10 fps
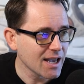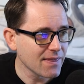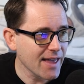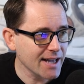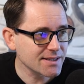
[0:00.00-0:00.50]

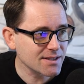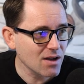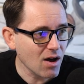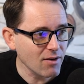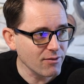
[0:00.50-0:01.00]
and that's
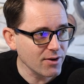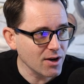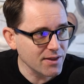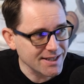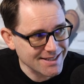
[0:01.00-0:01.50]
hovering
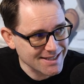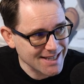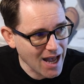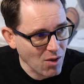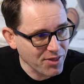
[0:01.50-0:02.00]
on the
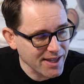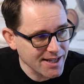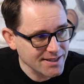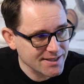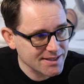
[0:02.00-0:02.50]

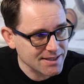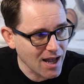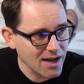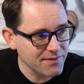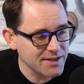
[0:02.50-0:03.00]
southeast
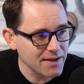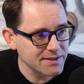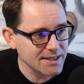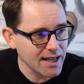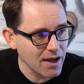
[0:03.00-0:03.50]
side of
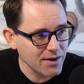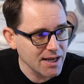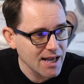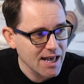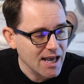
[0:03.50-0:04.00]
Davidson
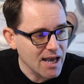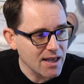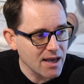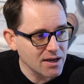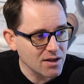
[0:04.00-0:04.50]
County
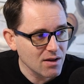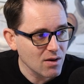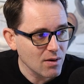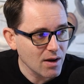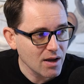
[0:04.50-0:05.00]
and
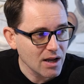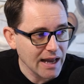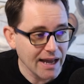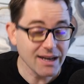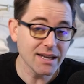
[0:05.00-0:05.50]

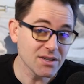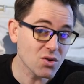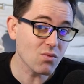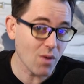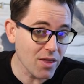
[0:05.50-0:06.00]

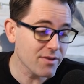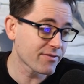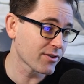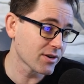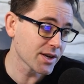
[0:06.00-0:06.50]
into
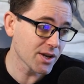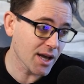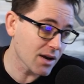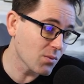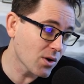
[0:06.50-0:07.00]
Rutherford. You
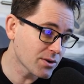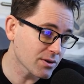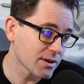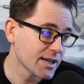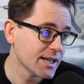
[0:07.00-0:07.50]
kind of wonder,